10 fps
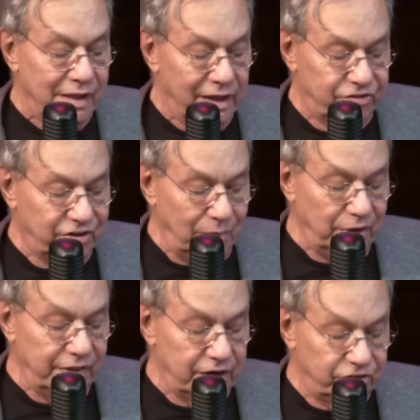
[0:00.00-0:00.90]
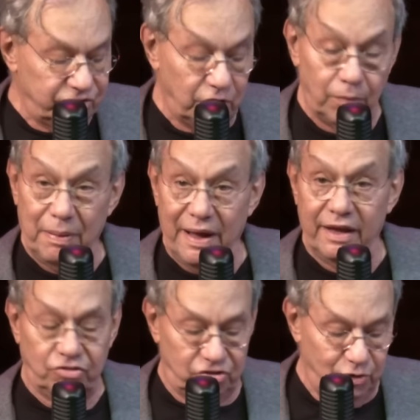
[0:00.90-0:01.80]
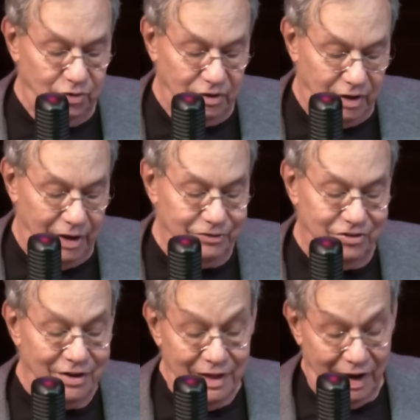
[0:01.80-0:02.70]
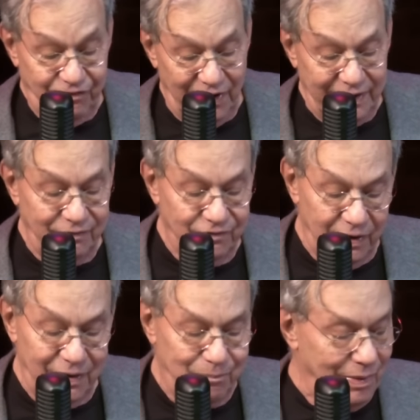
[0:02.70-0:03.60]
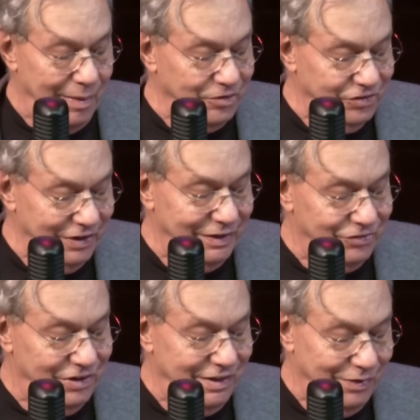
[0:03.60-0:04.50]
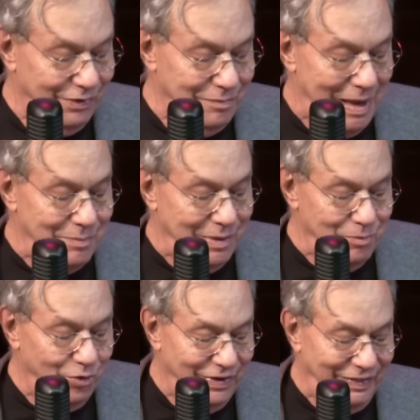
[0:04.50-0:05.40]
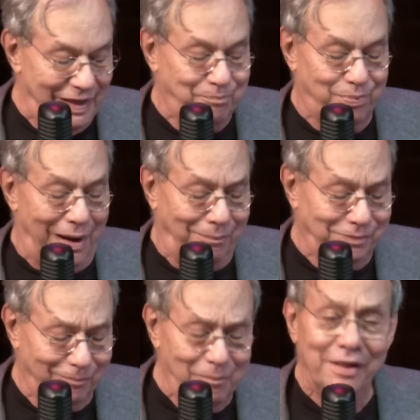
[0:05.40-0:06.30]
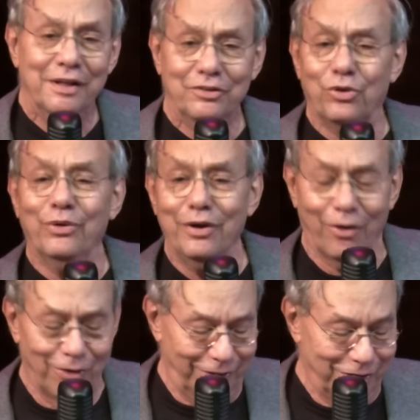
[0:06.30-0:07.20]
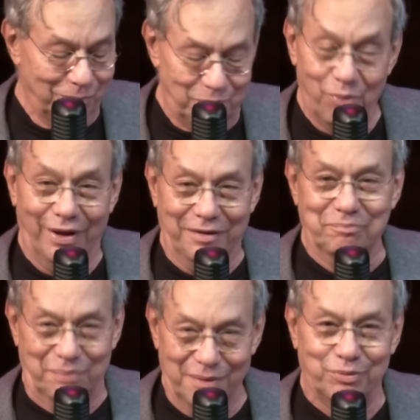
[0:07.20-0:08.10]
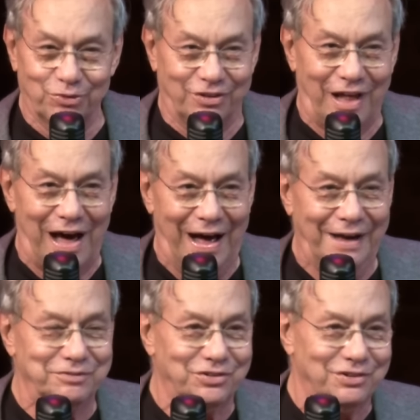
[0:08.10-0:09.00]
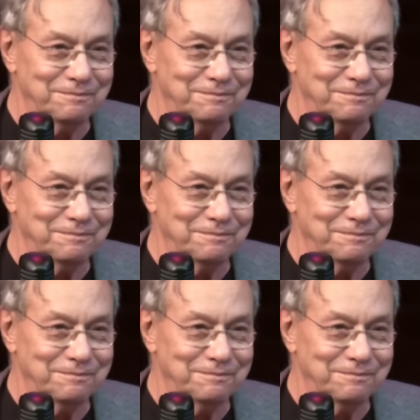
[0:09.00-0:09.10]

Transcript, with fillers: As someone that is still paying student loans, I find it very promising to see that we may be moving that problem to an earlier point in people's lives.